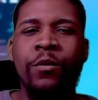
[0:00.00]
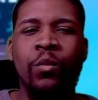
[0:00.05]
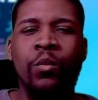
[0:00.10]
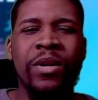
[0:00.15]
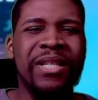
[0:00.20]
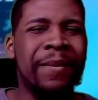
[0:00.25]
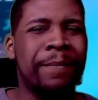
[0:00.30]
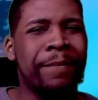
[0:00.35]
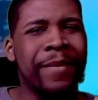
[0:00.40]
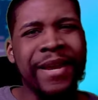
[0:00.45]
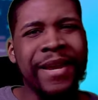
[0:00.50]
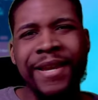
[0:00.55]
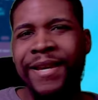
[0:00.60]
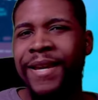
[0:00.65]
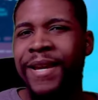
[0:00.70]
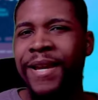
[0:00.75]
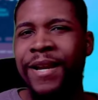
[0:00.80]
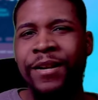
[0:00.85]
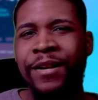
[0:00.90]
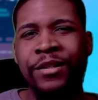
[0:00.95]
was a main
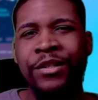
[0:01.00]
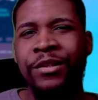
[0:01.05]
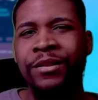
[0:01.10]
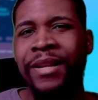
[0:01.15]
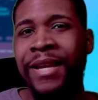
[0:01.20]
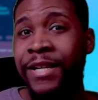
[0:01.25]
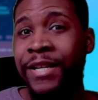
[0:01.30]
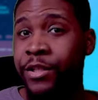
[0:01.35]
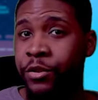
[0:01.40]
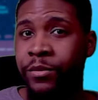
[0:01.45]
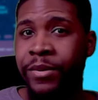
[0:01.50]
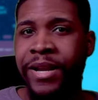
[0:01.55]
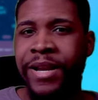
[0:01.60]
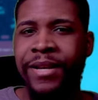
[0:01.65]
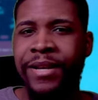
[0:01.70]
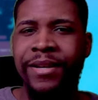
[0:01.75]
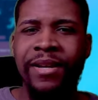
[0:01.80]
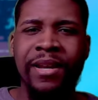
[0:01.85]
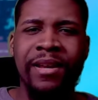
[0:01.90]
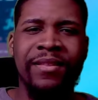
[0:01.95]
character like
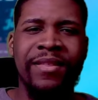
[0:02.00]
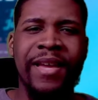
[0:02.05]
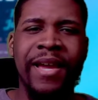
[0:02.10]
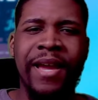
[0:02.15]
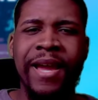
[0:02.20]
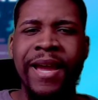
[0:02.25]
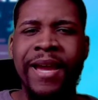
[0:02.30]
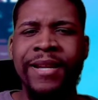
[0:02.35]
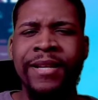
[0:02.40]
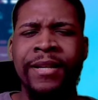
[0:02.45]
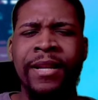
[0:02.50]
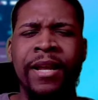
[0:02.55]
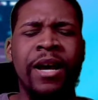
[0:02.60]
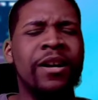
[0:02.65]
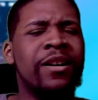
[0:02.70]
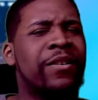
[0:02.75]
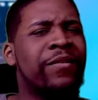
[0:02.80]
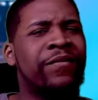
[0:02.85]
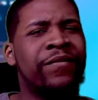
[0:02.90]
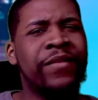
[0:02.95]
Shrek that had an
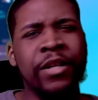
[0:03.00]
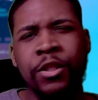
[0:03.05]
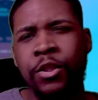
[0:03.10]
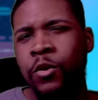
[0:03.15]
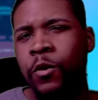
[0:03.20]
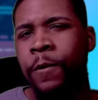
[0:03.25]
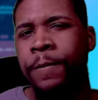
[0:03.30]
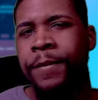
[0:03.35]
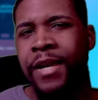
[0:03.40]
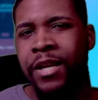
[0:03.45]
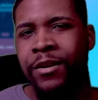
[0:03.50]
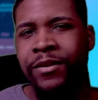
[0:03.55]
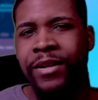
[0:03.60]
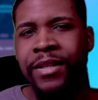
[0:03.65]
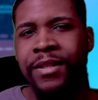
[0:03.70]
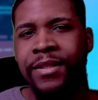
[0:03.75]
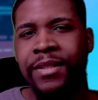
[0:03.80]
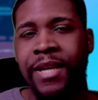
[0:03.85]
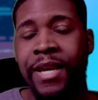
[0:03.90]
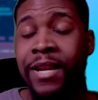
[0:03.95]
unconventional
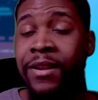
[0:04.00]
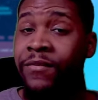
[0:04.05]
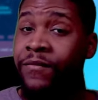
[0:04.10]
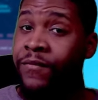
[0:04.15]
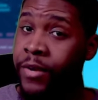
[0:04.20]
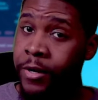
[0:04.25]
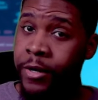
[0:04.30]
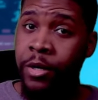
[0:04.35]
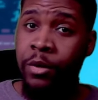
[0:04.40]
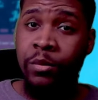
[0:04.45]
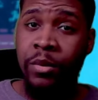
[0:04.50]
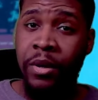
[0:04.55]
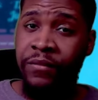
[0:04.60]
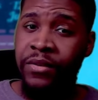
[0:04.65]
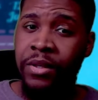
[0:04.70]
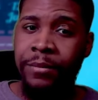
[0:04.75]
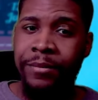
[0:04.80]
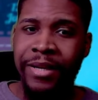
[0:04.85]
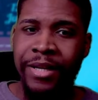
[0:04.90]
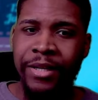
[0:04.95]
appearance and a very rough
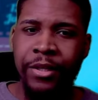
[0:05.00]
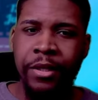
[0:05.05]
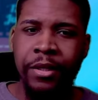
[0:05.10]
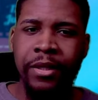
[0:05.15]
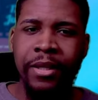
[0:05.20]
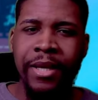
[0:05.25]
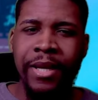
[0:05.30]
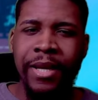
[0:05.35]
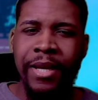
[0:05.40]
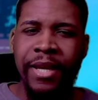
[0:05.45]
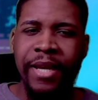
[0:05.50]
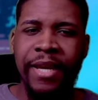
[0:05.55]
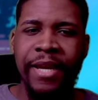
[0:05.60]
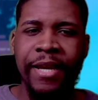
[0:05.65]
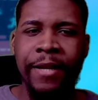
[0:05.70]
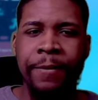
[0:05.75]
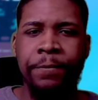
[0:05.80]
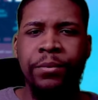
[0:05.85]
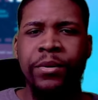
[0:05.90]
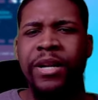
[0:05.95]
demeanor,
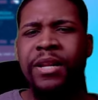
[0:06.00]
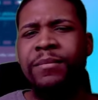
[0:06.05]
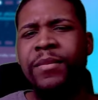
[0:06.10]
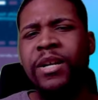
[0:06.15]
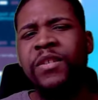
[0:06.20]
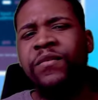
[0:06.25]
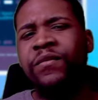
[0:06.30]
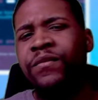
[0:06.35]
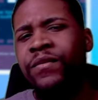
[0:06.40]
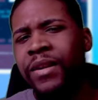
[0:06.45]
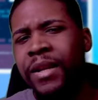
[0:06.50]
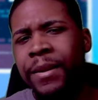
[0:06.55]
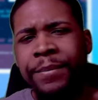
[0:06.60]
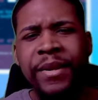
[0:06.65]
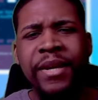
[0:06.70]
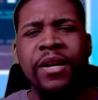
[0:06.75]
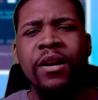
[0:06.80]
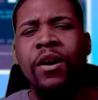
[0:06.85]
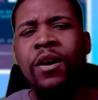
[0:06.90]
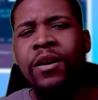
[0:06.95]
and pretty much
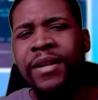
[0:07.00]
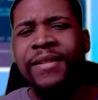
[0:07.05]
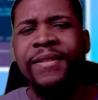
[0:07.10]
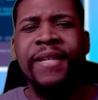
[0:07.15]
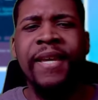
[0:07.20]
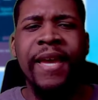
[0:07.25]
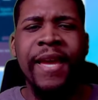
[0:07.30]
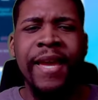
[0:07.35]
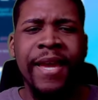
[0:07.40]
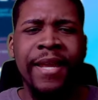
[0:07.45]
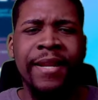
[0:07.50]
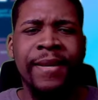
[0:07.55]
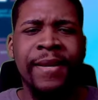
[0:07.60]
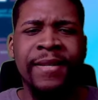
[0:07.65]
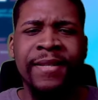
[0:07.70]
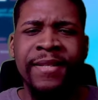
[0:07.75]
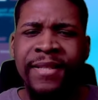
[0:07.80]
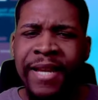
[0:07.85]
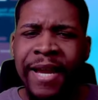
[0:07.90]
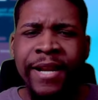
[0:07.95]
flipping on its head a
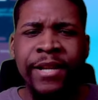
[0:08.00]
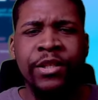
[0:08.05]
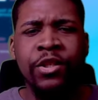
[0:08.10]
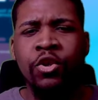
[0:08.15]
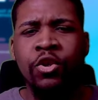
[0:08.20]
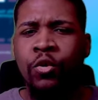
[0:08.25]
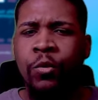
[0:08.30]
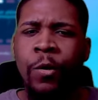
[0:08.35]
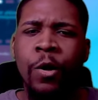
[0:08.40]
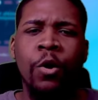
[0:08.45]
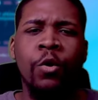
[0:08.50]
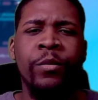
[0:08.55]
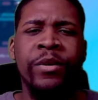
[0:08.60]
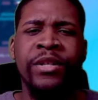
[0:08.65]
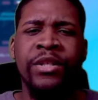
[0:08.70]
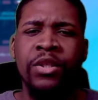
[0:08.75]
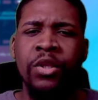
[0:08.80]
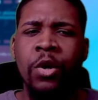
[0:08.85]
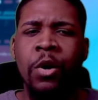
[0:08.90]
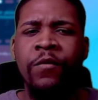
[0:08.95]
status quo we
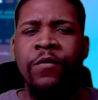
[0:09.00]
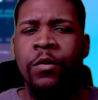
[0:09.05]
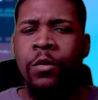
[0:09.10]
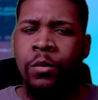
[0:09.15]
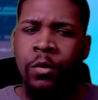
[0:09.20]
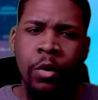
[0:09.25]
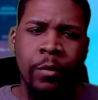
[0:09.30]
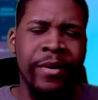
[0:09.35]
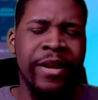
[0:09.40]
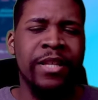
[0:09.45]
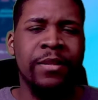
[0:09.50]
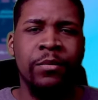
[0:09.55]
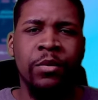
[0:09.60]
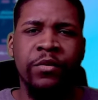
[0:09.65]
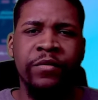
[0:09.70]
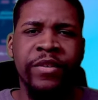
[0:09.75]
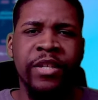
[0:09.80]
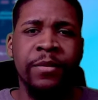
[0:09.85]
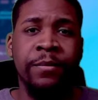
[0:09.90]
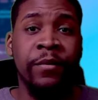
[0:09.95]
saw from romance
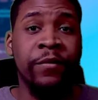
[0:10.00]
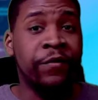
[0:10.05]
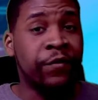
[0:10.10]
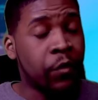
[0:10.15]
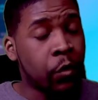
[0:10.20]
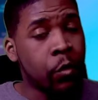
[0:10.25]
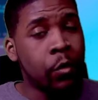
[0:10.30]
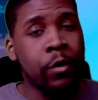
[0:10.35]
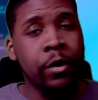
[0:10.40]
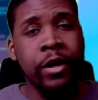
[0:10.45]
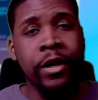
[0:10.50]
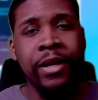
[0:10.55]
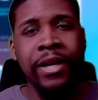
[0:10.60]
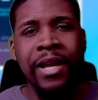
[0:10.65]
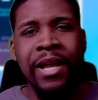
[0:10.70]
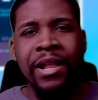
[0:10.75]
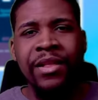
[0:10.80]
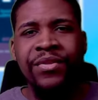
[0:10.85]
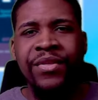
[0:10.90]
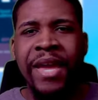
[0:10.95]
movies before
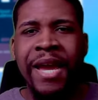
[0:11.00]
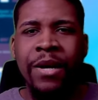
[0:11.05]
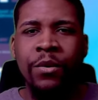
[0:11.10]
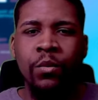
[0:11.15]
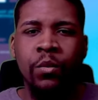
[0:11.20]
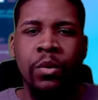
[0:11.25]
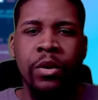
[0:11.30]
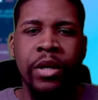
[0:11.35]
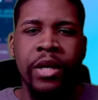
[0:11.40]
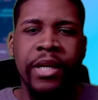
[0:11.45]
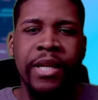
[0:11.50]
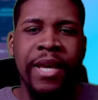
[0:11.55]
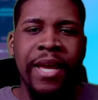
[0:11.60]
that would